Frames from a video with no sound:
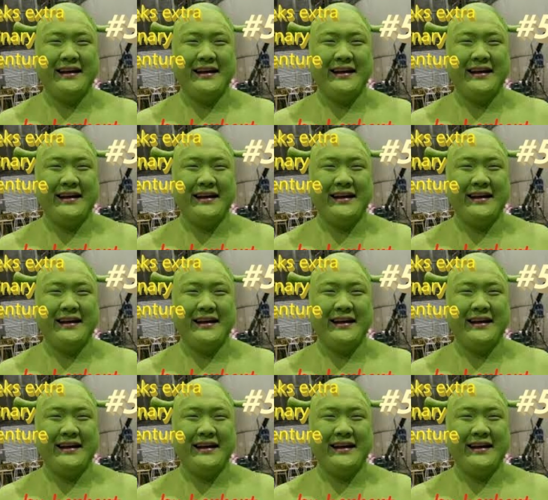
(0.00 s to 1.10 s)

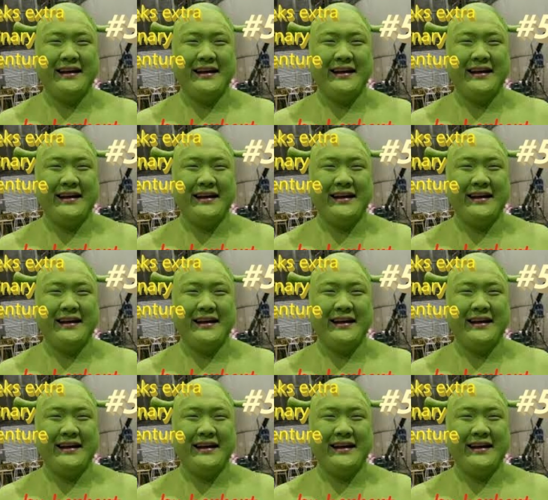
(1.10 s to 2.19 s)

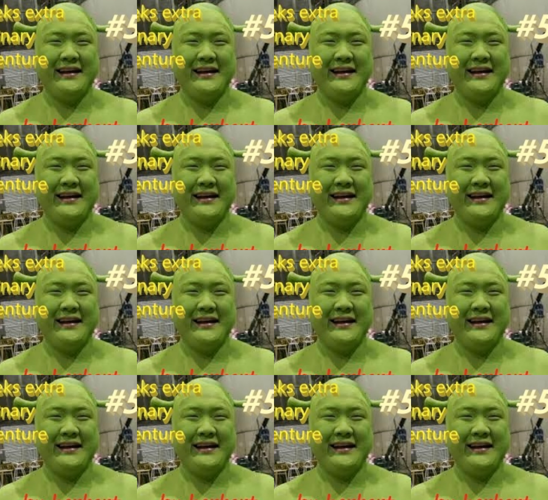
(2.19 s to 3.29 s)

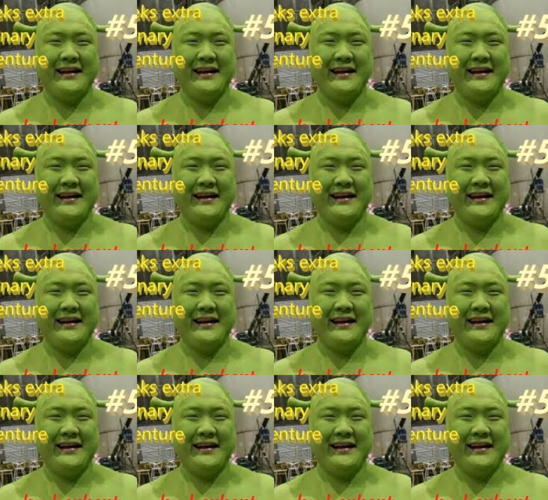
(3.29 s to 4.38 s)

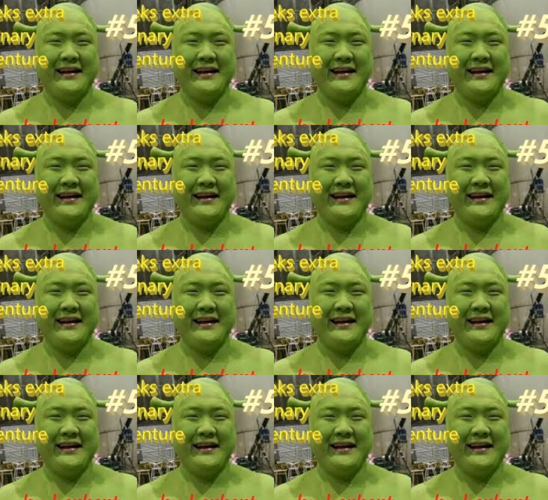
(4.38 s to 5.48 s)

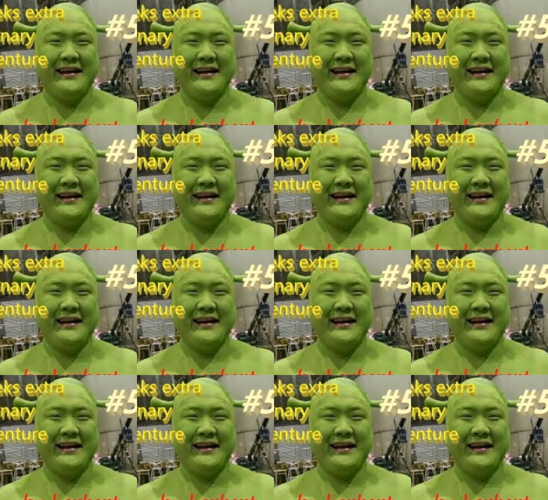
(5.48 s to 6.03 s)
[no speech]